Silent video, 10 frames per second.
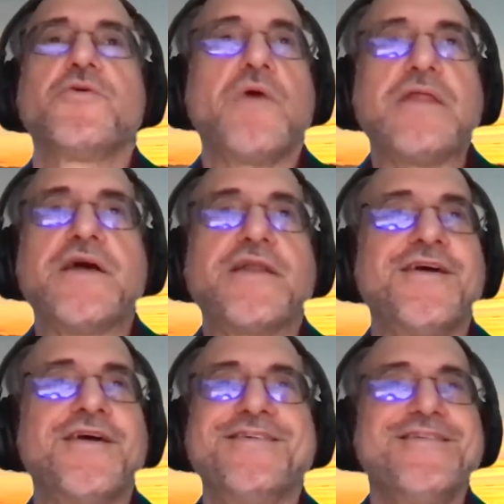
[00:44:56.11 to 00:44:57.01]
The way
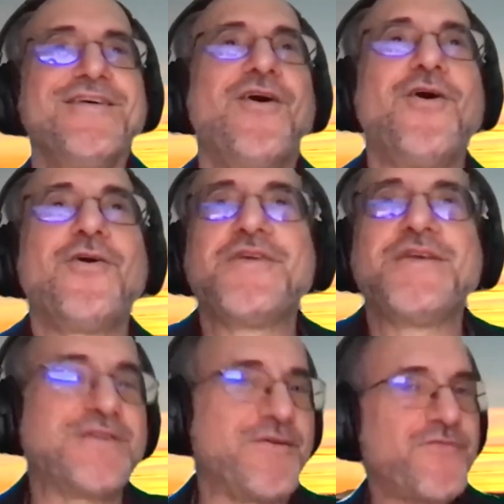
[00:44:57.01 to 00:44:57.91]
that all
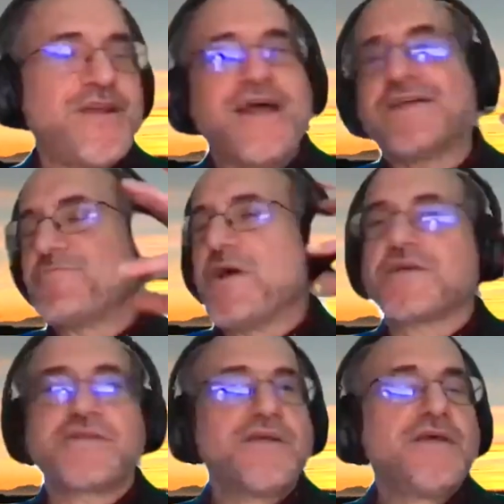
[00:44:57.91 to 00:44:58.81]
these different
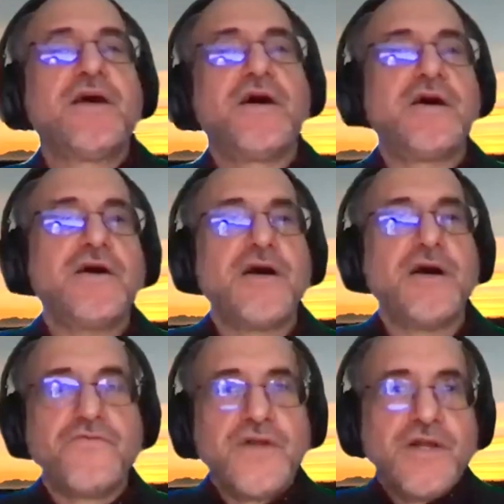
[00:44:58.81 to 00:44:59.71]
aspects
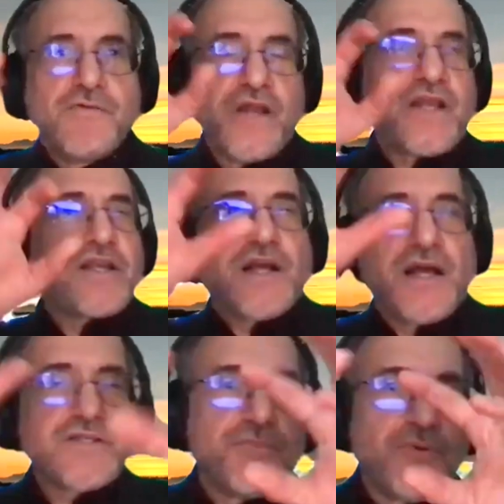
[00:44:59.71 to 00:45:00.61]
of
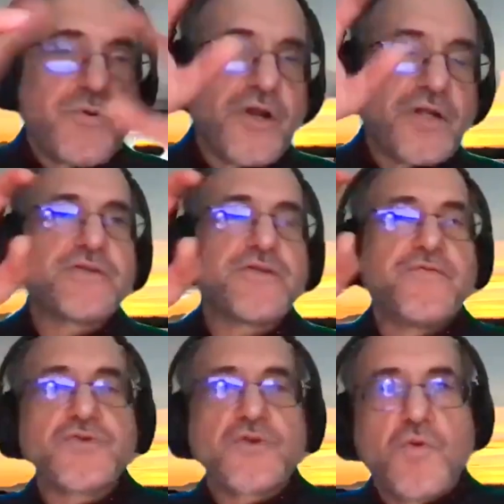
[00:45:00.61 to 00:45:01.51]
recognizable parts of the
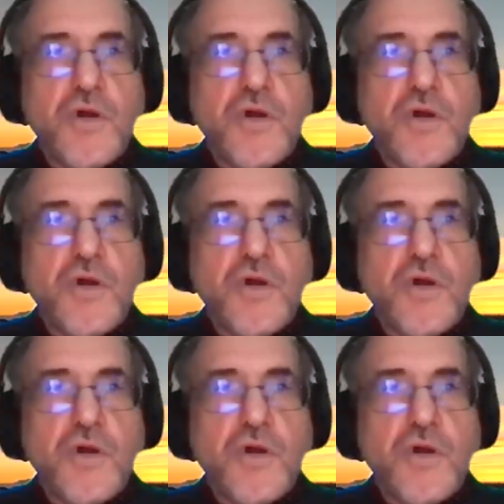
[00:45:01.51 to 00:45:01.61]
visual